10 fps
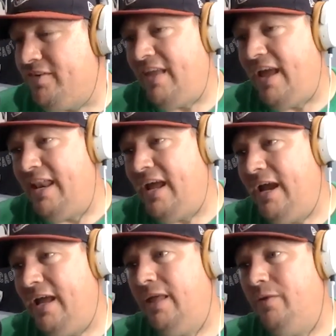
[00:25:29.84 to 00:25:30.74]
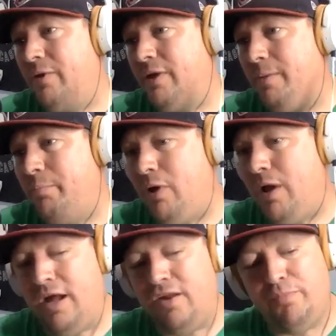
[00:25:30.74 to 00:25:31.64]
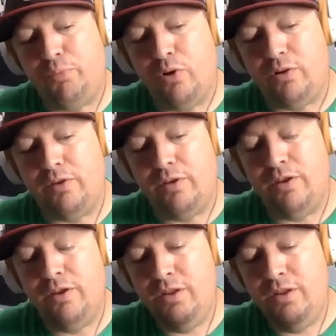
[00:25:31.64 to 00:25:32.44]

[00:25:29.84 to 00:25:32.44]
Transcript: Staten Island, we got Bronx, Brooklyn,